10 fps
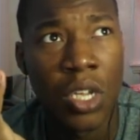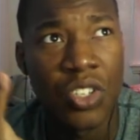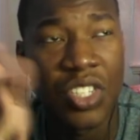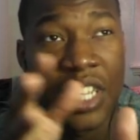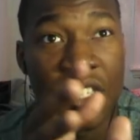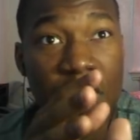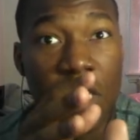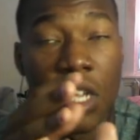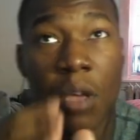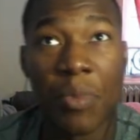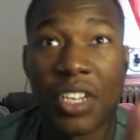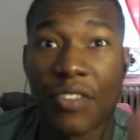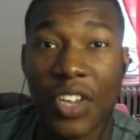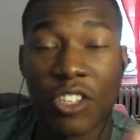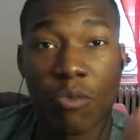since,
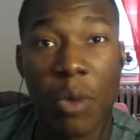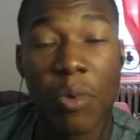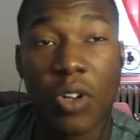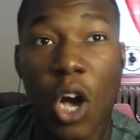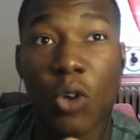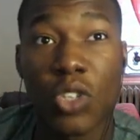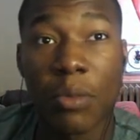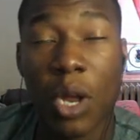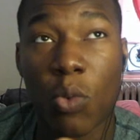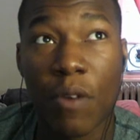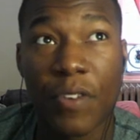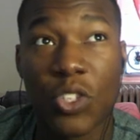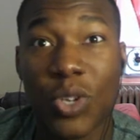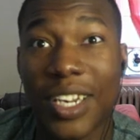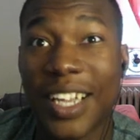because if you guys remember, Call of Duty Modern
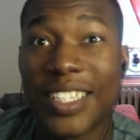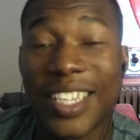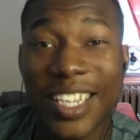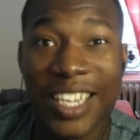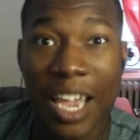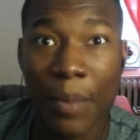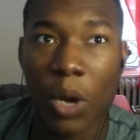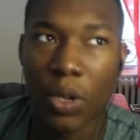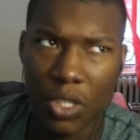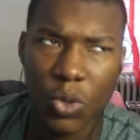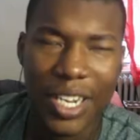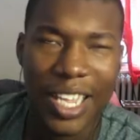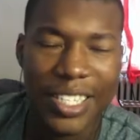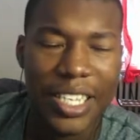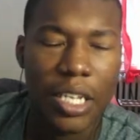Warfare 2019 came out in
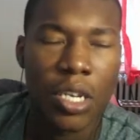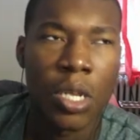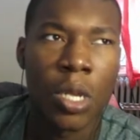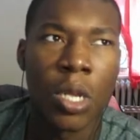2019.